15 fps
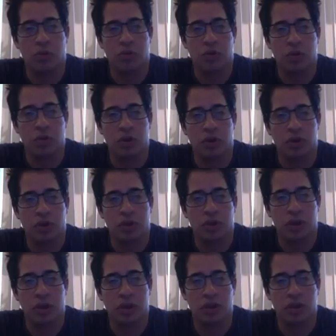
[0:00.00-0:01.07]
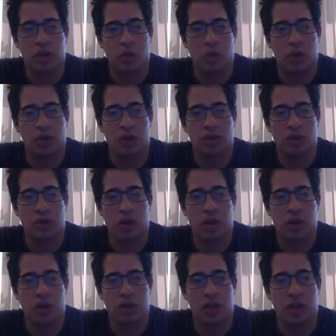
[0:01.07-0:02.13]
force because that wall is in
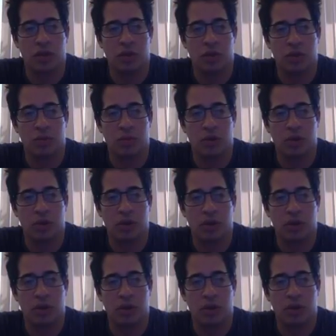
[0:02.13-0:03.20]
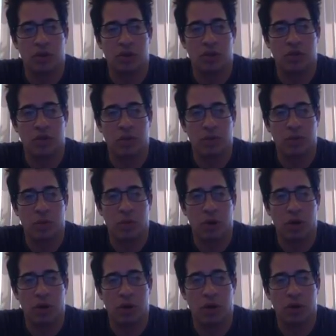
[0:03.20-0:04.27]
contact with the book. So from the
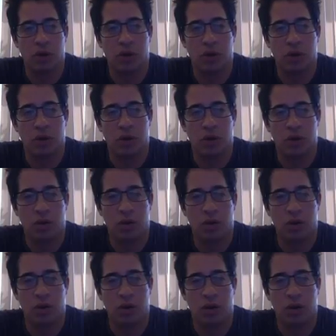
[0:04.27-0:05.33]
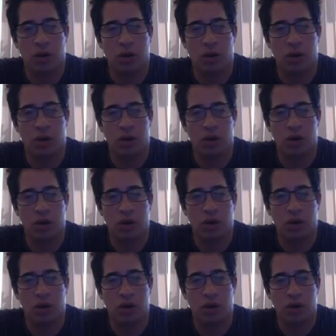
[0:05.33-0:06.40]
wall on
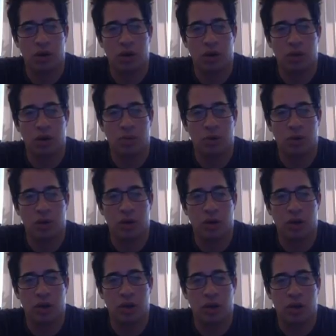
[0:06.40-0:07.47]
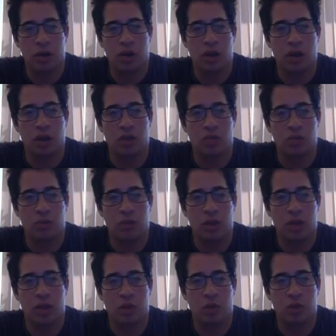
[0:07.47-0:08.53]
the book, and this would be
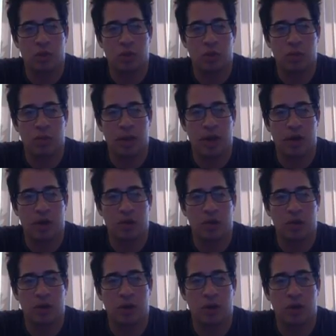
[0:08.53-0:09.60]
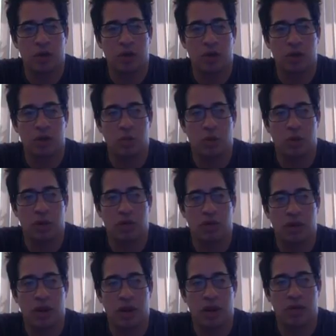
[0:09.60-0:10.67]
equal to about
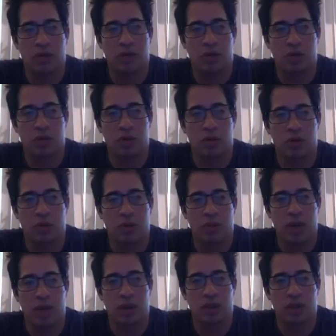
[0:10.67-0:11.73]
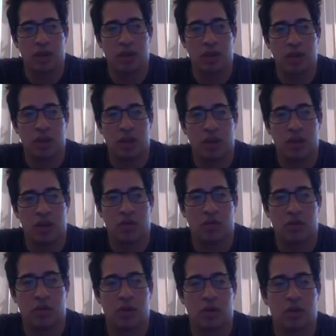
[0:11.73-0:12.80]
25 newtons to balance out that other
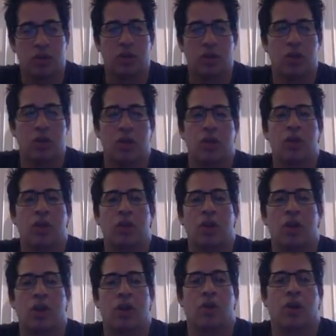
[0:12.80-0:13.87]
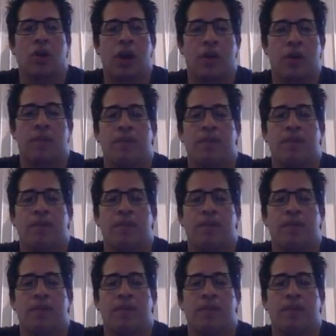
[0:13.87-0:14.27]
force. Okay,